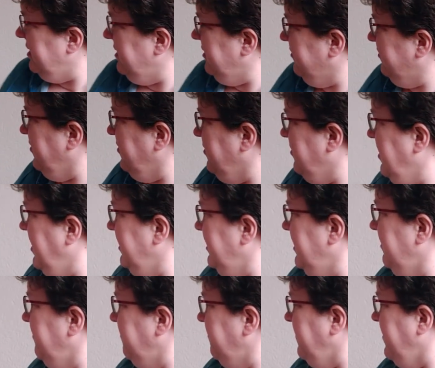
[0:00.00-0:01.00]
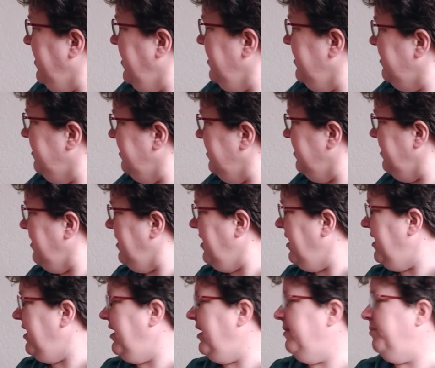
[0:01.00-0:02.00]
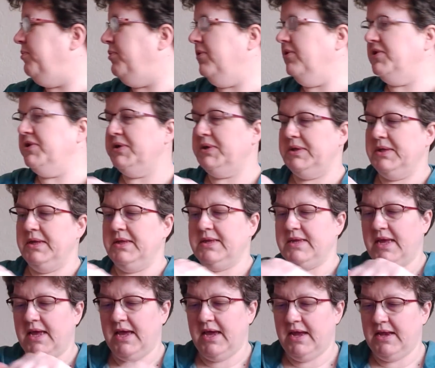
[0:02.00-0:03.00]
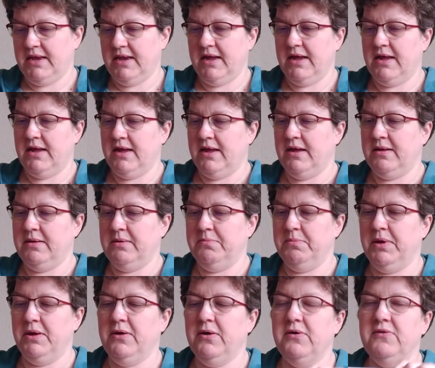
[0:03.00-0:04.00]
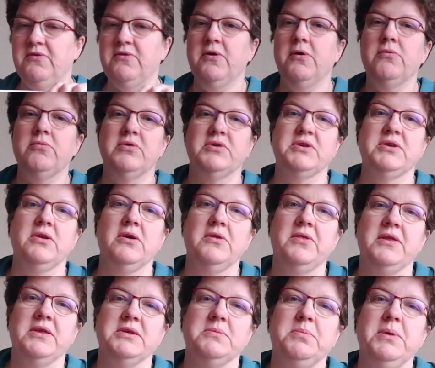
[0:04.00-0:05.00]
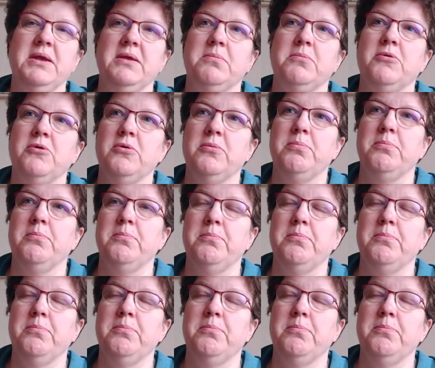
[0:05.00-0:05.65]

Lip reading: So I did find and purchased it, and because Congress cloth is a bit more